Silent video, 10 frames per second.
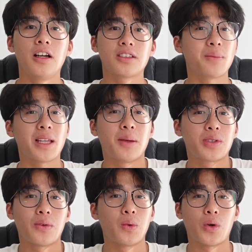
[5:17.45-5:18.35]
sometimes
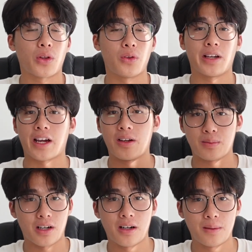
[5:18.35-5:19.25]
you have to work through accounting
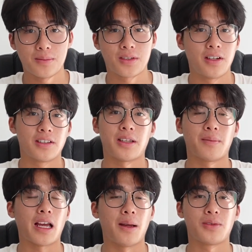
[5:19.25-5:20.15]
problems,
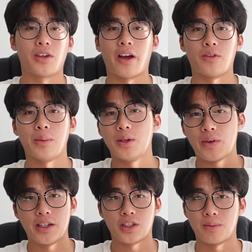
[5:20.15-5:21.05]
sometimes you have to build
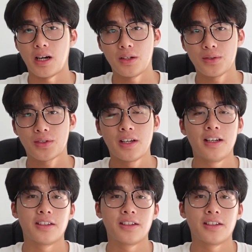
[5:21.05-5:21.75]
financial models,